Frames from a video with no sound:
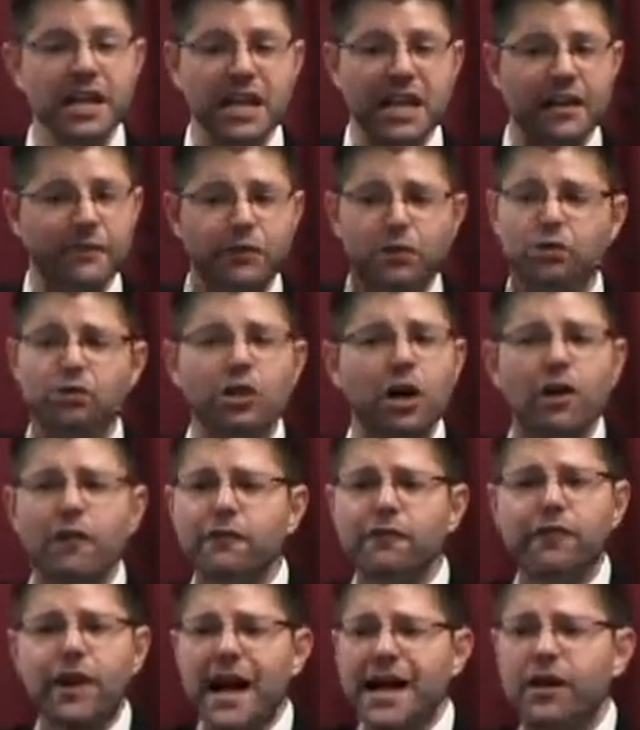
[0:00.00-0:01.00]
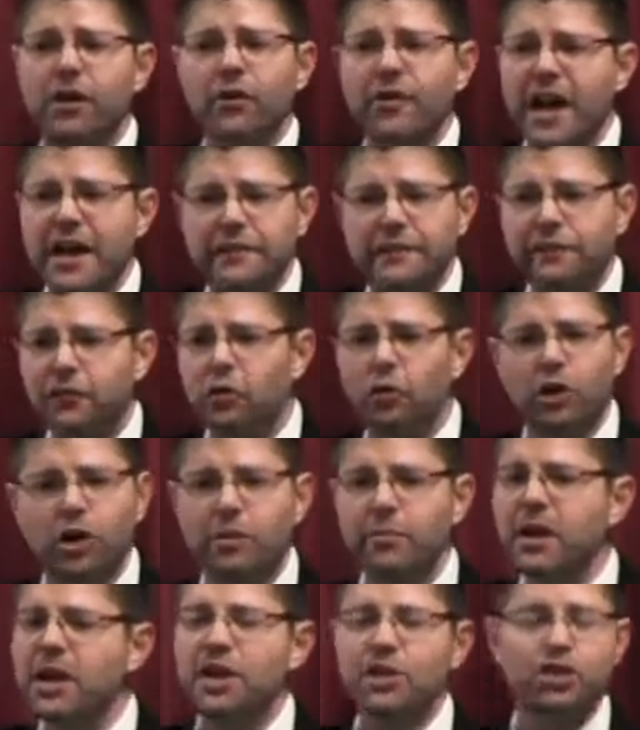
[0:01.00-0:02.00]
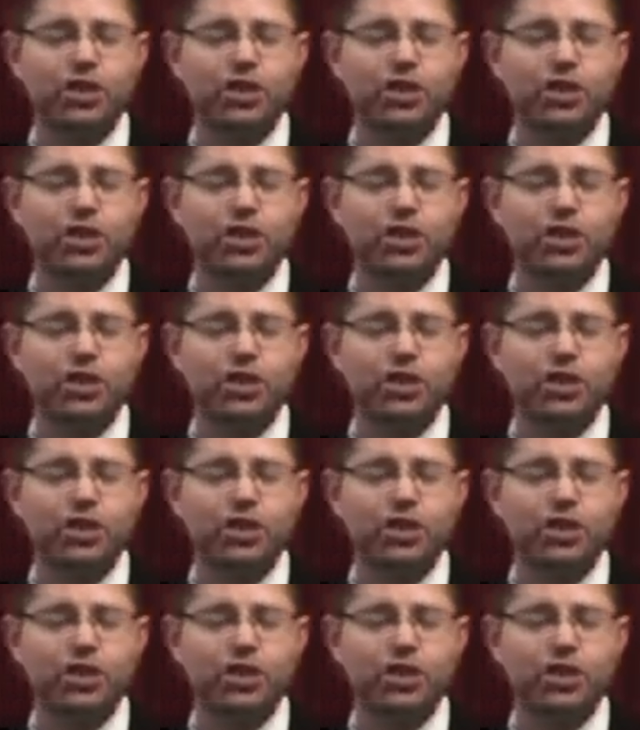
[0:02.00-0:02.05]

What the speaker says: If you don't file that form,